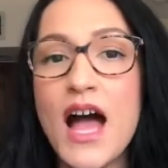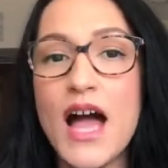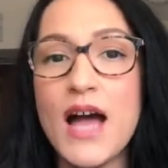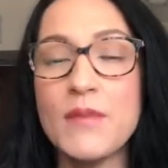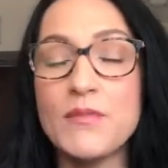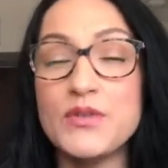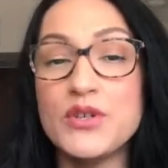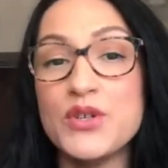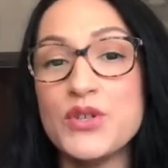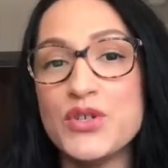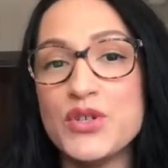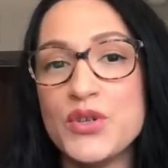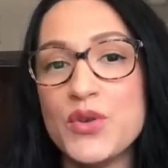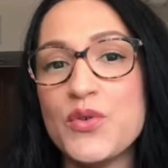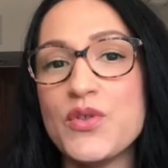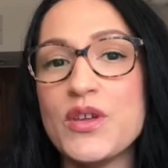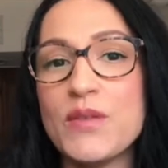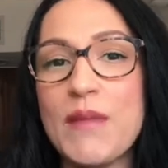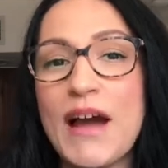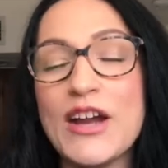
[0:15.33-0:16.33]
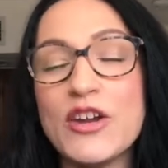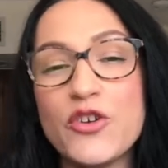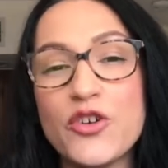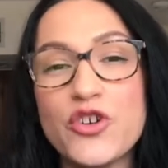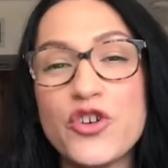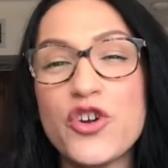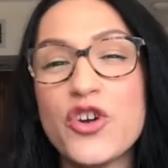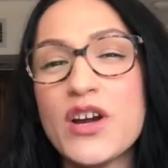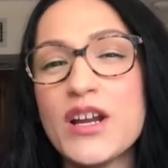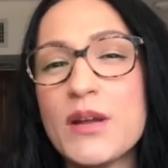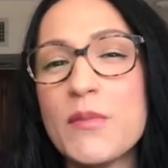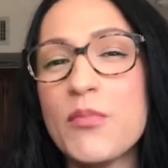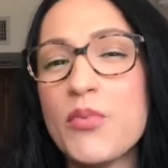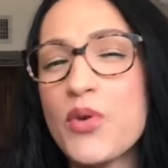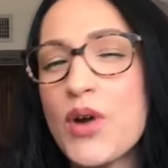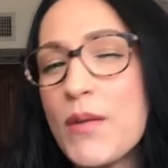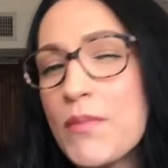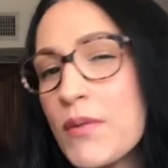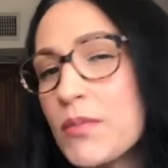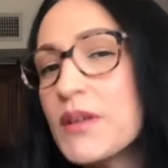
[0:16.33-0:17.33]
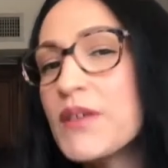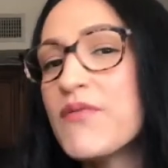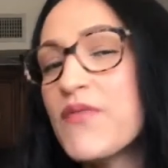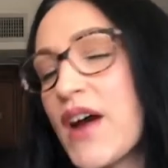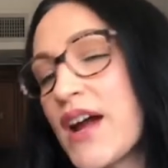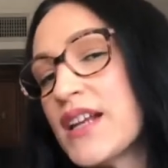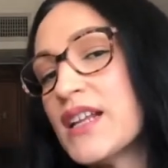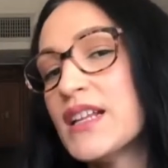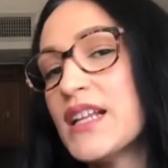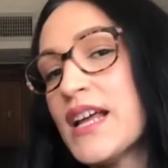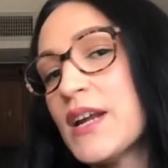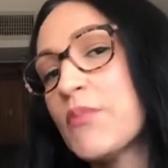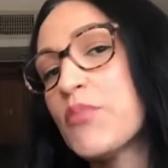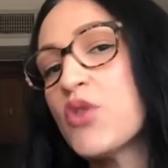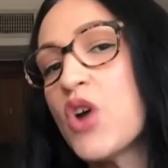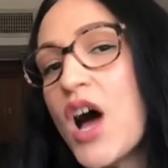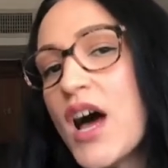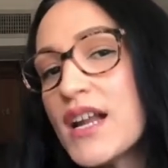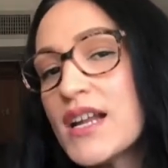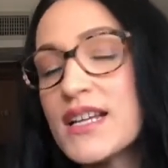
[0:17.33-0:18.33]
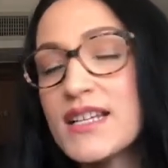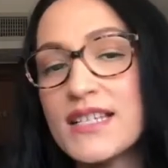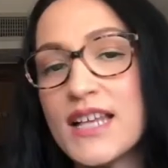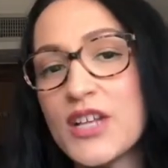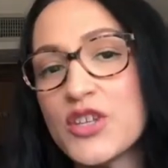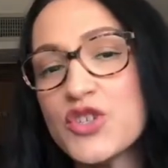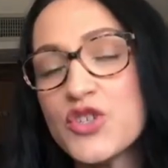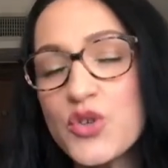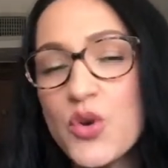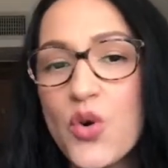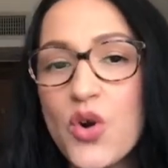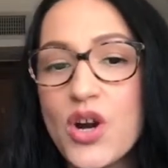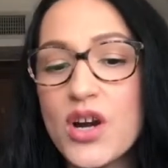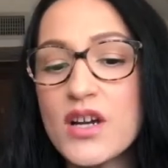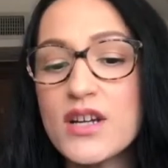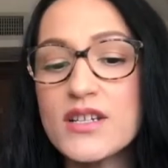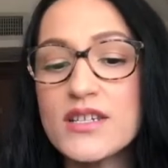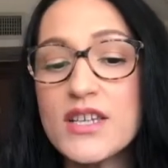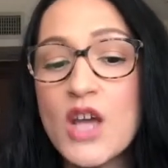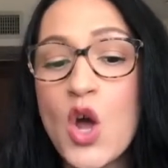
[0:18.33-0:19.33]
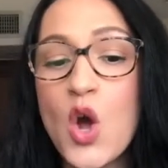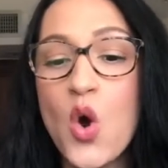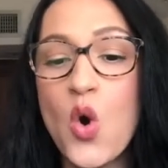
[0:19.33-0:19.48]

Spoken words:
to soothe them, I know you're going to probably find a lot of products at stores,